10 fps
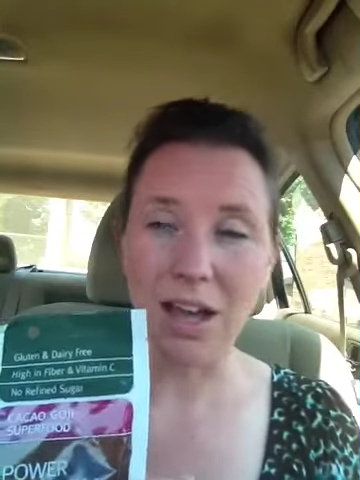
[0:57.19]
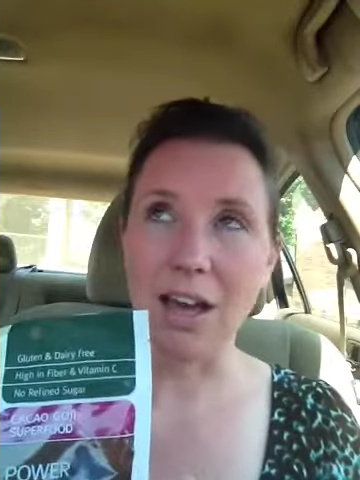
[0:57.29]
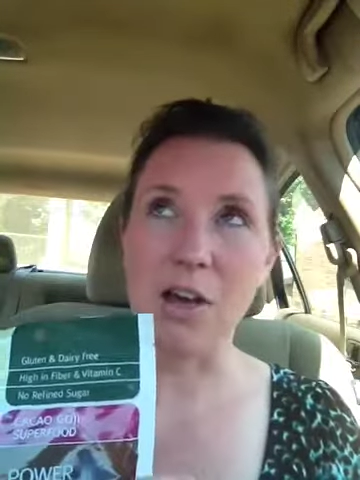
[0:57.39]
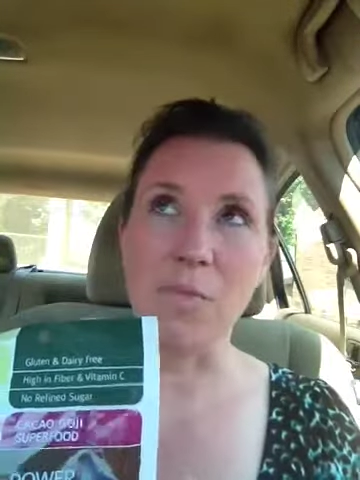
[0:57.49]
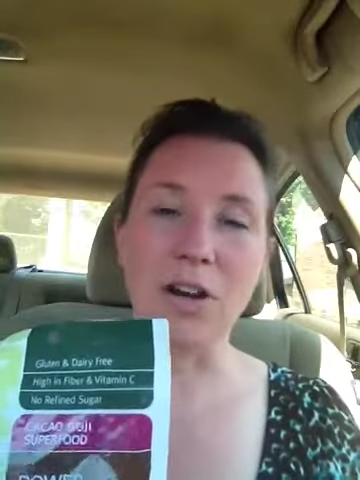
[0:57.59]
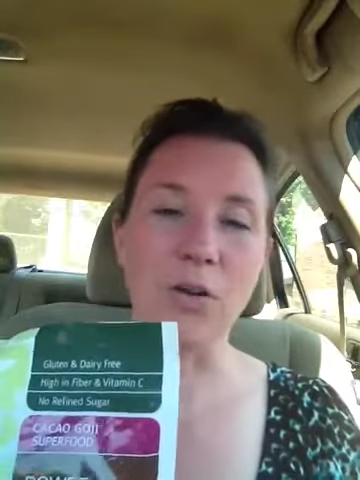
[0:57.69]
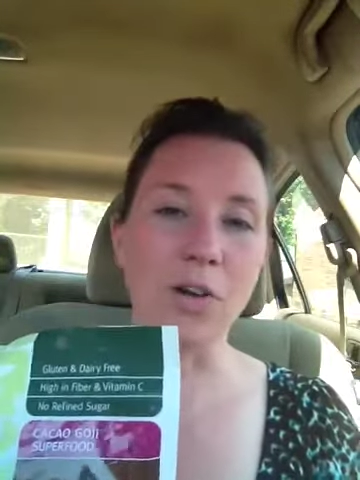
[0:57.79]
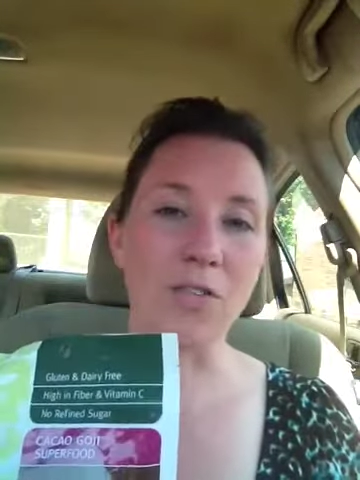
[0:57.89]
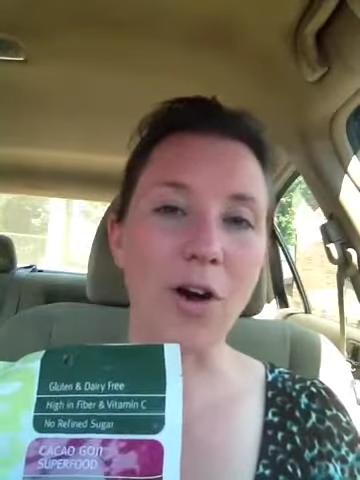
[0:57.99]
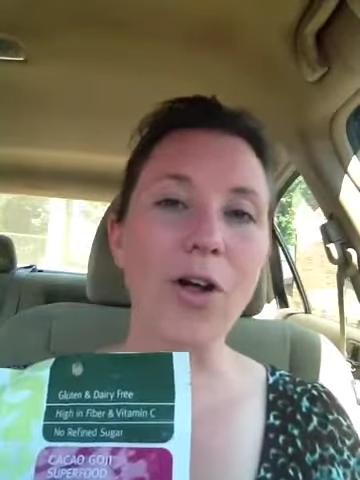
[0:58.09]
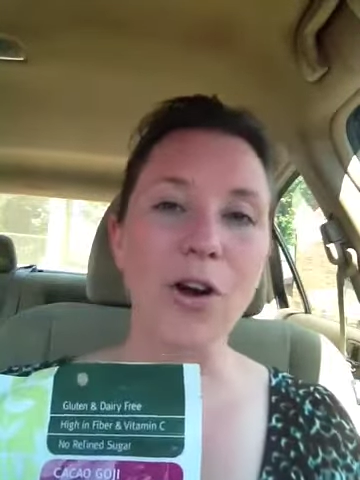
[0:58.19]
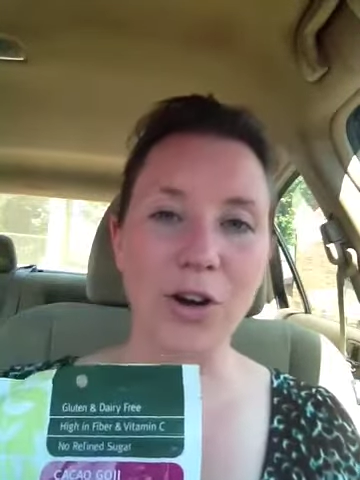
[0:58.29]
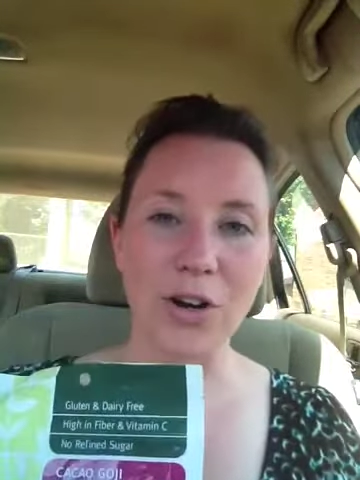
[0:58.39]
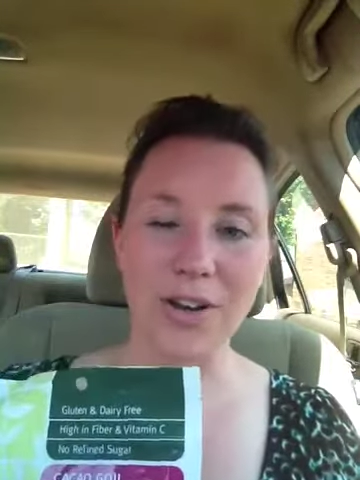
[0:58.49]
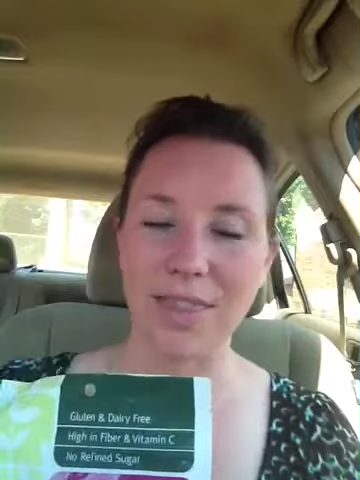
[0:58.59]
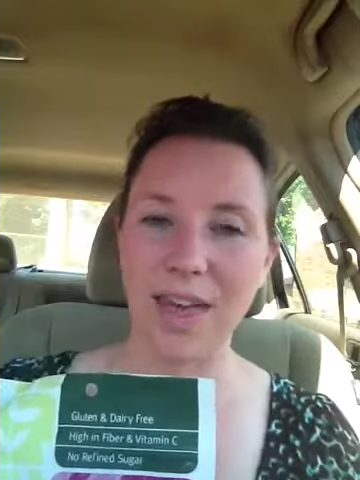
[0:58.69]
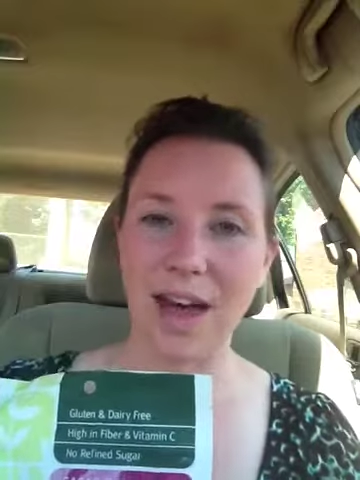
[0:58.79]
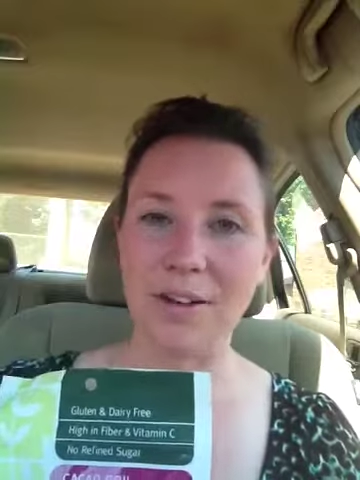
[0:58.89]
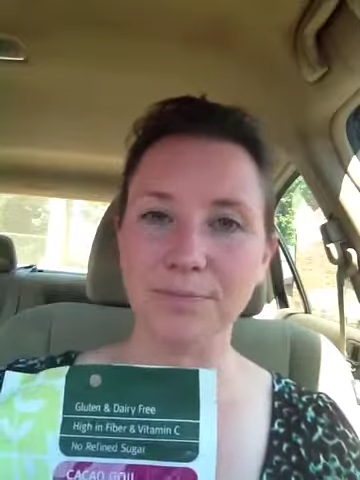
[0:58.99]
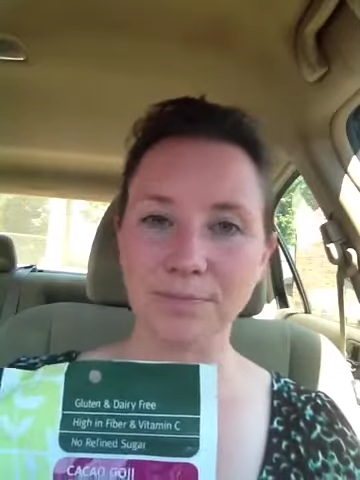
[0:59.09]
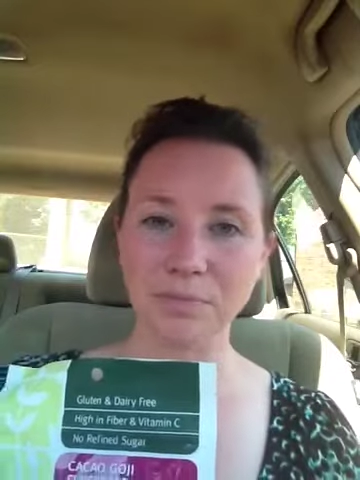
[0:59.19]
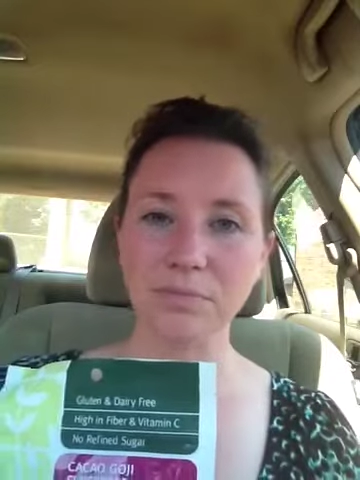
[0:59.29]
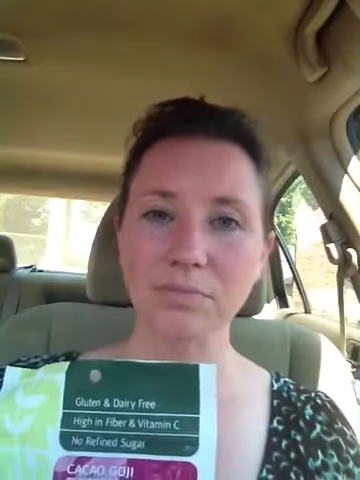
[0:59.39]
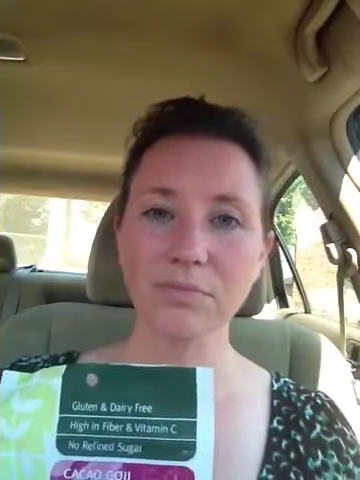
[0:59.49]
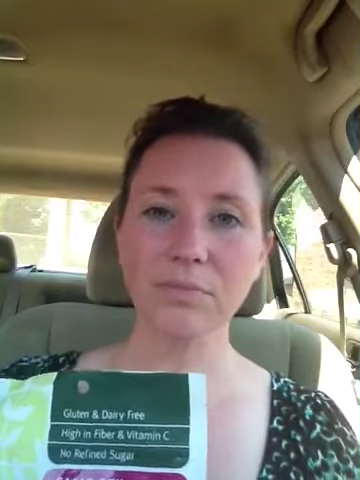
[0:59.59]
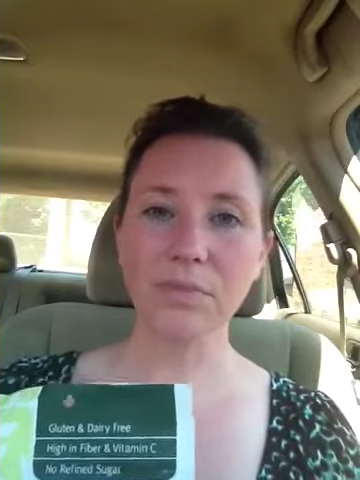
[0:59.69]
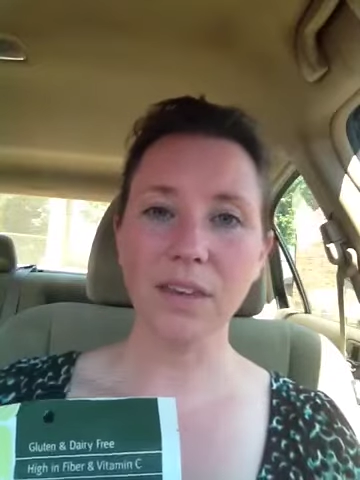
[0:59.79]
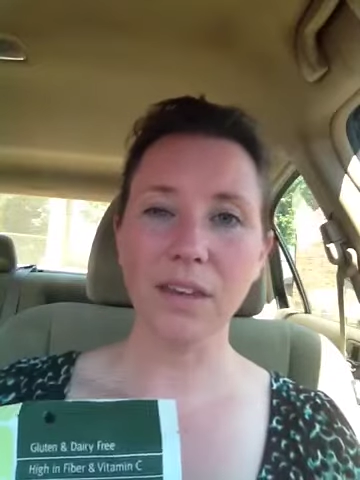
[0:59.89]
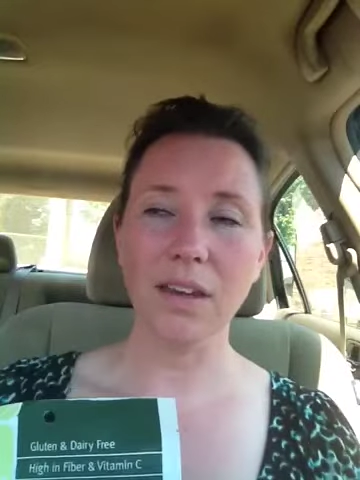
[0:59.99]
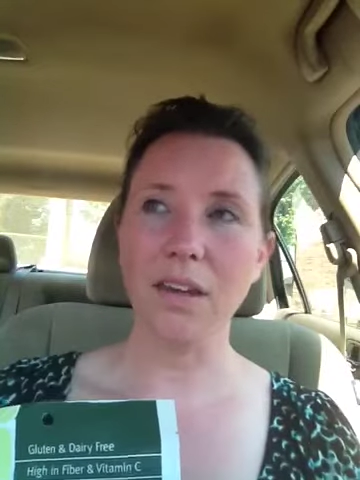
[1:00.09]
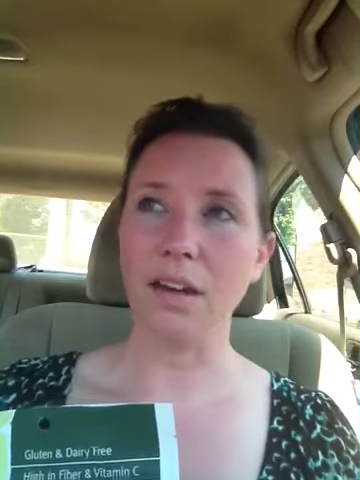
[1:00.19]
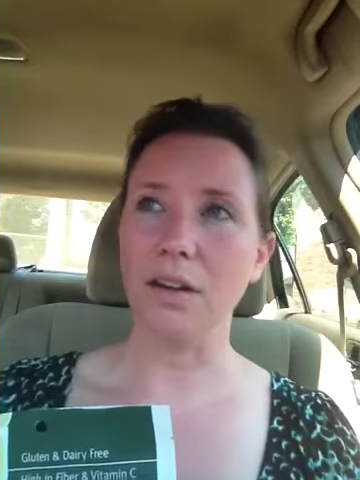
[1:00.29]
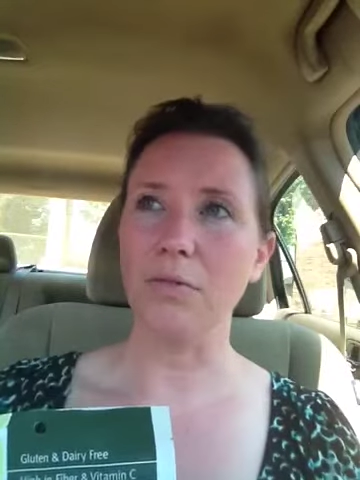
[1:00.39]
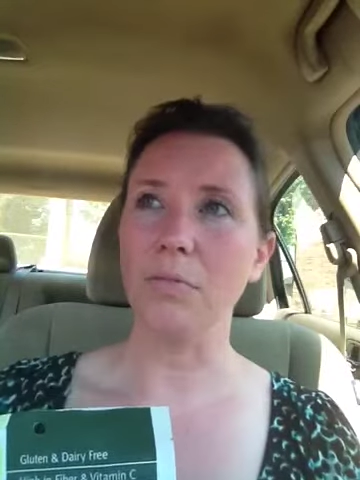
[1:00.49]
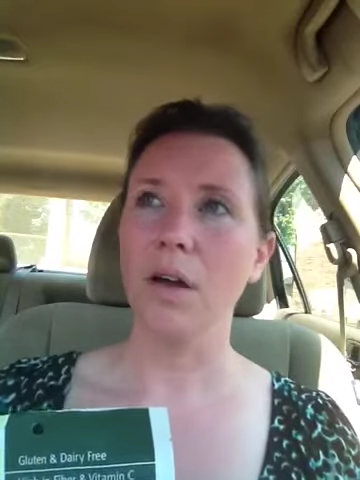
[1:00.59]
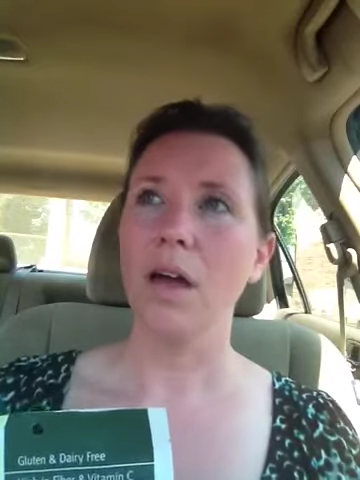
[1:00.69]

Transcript: Um, I know we've all heard that um,